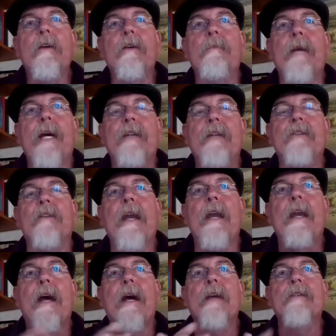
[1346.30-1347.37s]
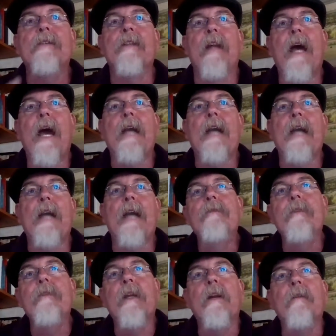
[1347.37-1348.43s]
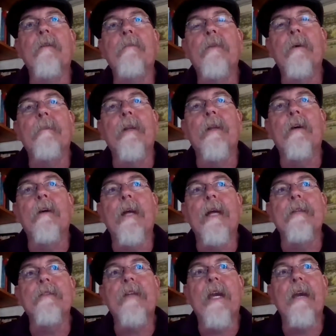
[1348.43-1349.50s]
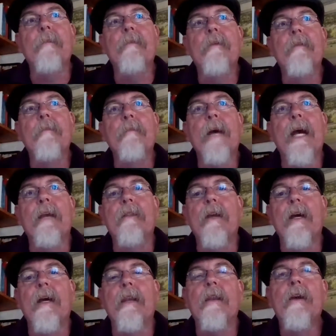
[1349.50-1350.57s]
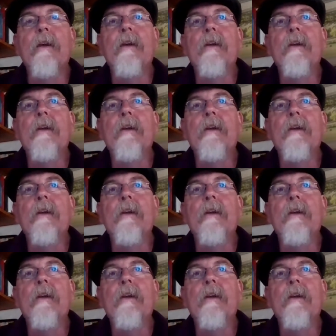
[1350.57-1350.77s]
imagine that as an active, Pueblo landscape back then.